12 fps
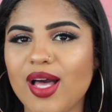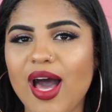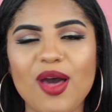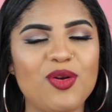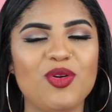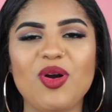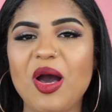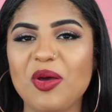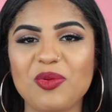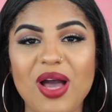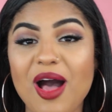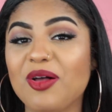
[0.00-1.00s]
I don't know
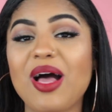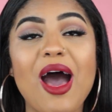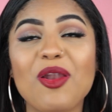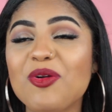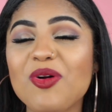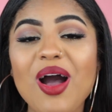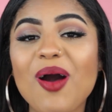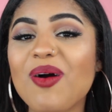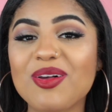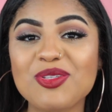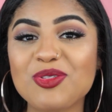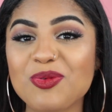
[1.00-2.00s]

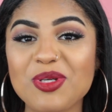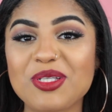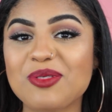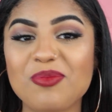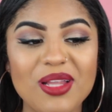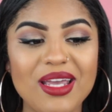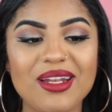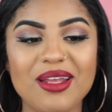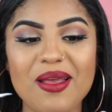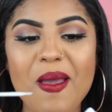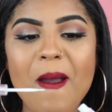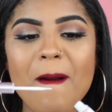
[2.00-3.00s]
how else to explain
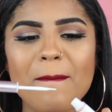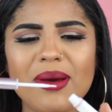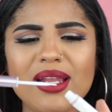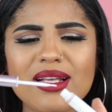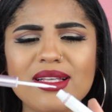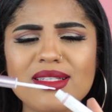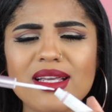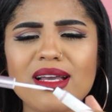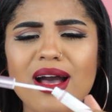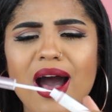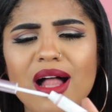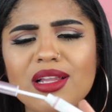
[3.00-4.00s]
it, but it's like
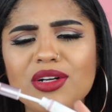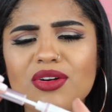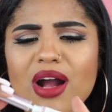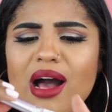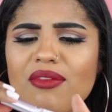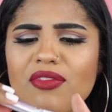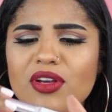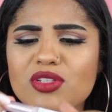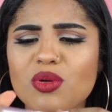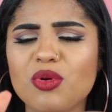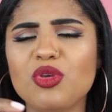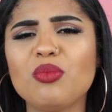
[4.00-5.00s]
holographic.
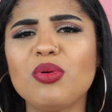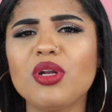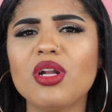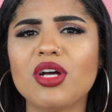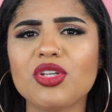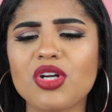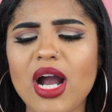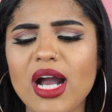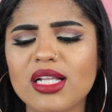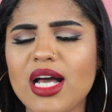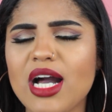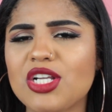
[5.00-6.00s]
So when you put it on your
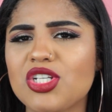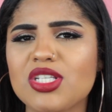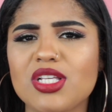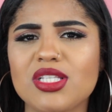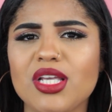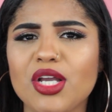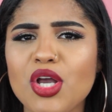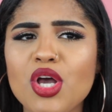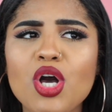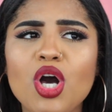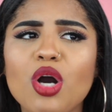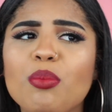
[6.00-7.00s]
eyelashes, it's like
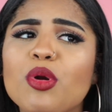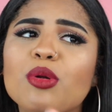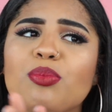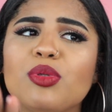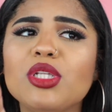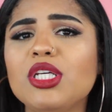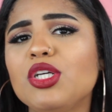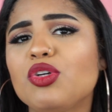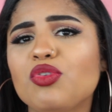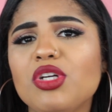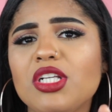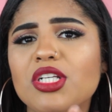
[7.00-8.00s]
a purpley
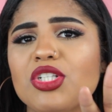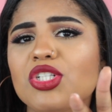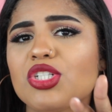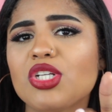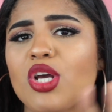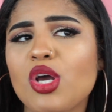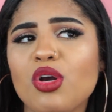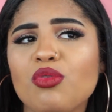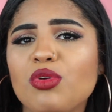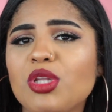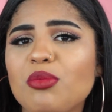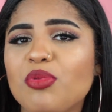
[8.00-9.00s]
greenish,
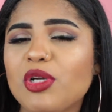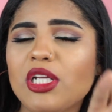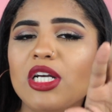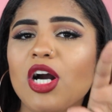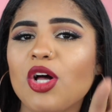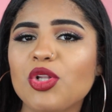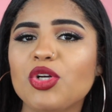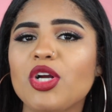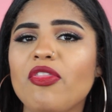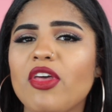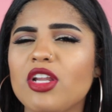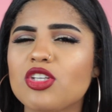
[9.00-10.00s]
really pretty color,
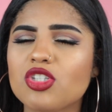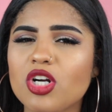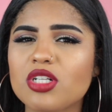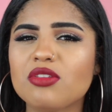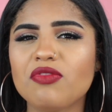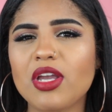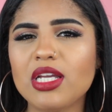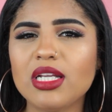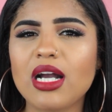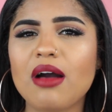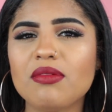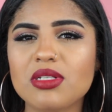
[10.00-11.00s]
and then it starts
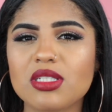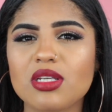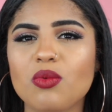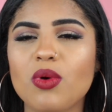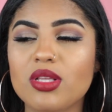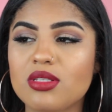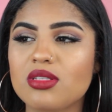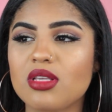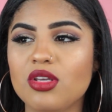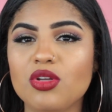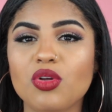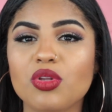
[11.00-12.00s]
fading obviously once,
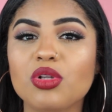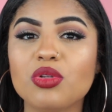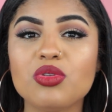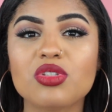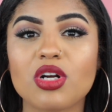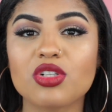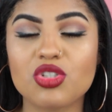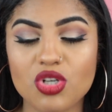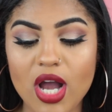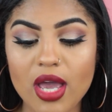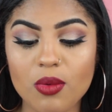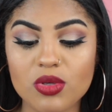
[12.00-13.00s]
you know, the glue starts
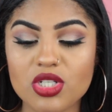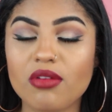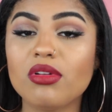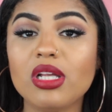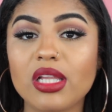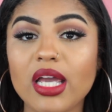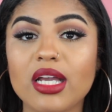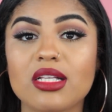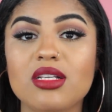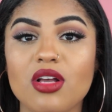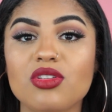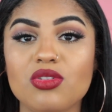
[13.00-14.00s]
drying, which I really like. It
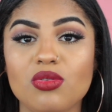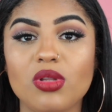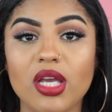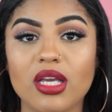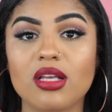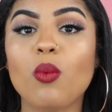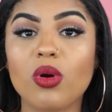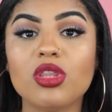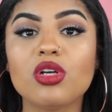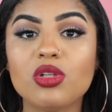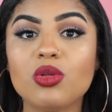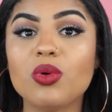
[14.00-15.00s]
tells you like when
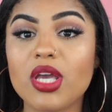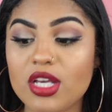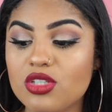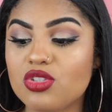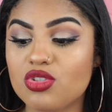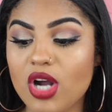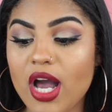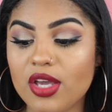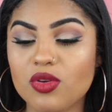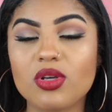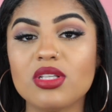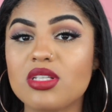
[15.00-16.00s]
the glue is
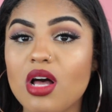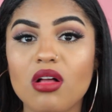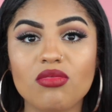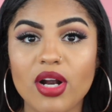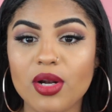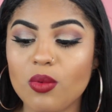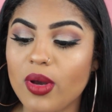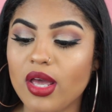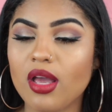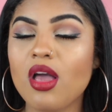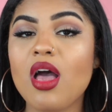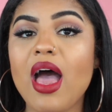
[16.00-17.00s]
drying, you can tell right
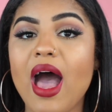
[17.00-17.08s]
away.